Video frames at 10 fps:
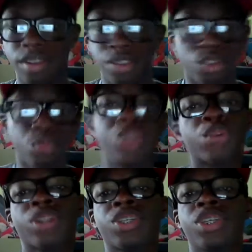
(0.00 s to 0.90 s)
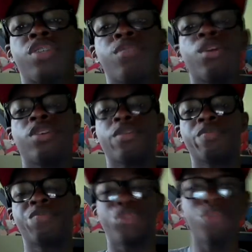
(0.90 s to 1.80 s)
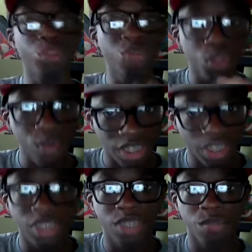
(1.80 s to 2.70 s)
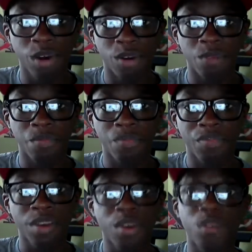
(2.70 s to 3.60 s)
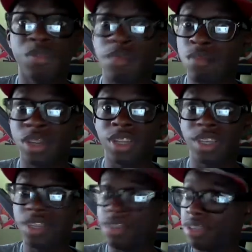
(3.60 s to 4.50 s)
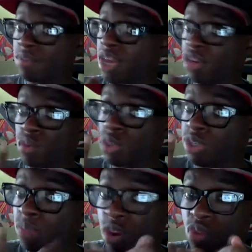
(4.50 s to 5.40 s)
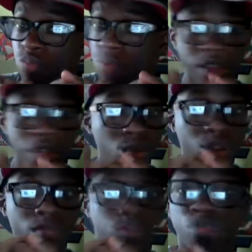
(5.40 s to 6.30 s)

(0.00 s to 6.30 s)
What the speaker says: Do we trust Kishimoto? Do you trust Kishimoto? Remember what he made Orochimaru, probably one of the most